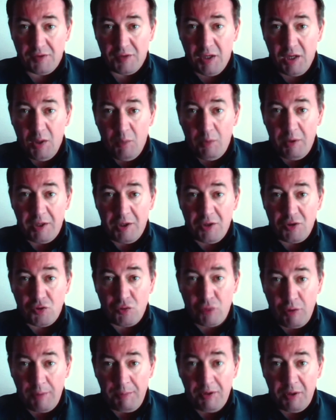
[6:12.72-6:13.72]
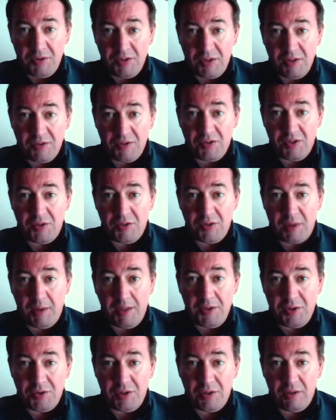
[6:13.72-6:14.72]
We're contributing to the
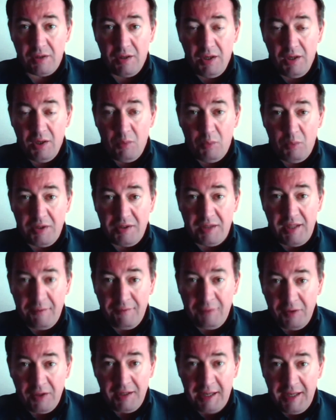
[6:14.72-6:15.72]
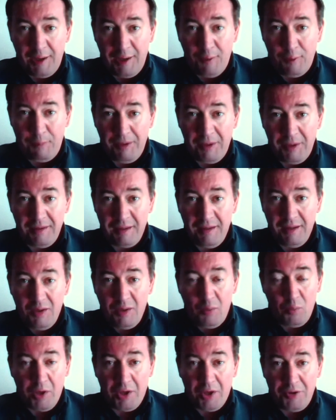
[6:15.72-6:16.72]
situation, we're definitely helping,
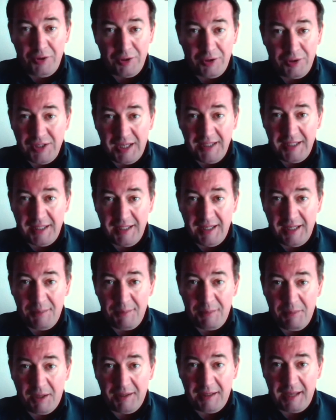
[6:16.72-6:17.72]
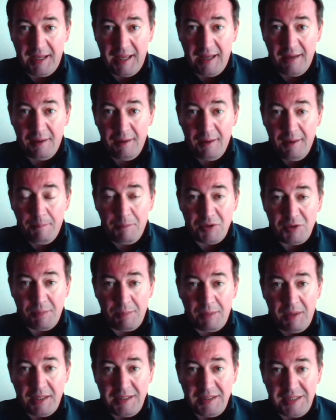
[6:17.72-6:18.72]
we are not taking any money out, but to
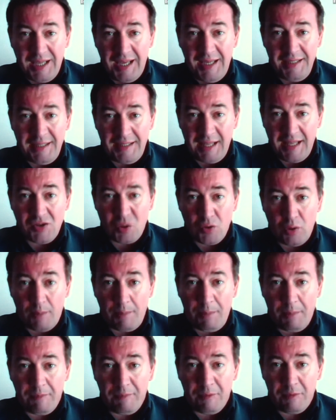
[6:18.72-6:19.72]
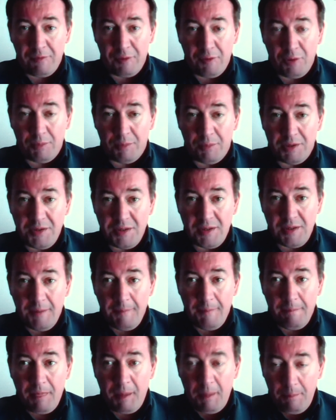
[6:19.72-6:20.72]
maintain that type of performance,
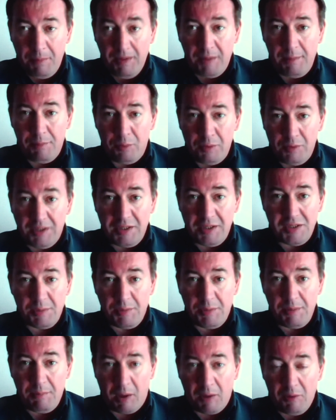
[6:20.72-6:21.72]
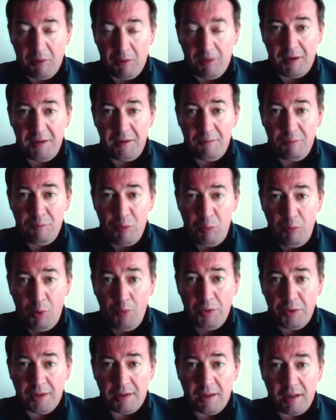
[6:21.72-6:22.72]
people need to be motivated and
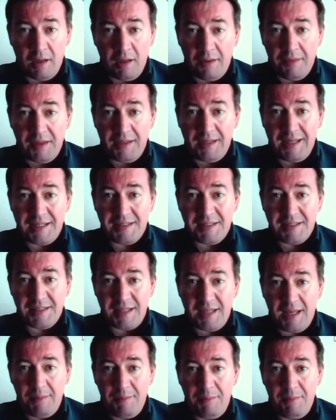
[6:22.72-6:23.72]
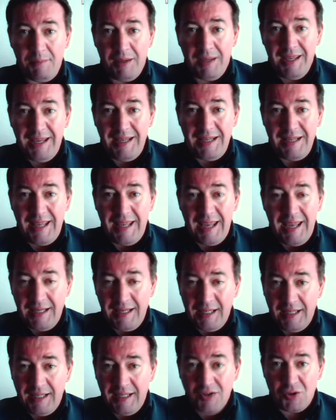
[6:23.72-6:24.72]
rewarded, and I think that's the same in any
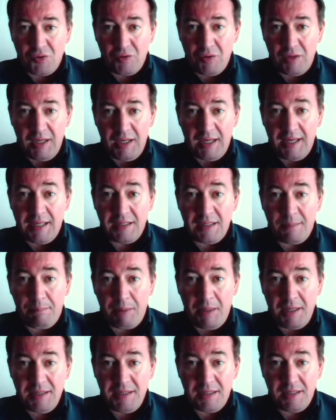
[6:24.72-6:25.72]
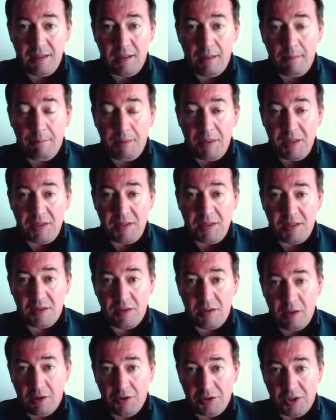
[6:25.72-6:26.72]
industry, and that is a basic business
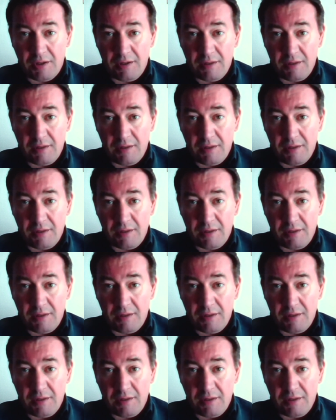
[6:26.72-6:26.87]
logic.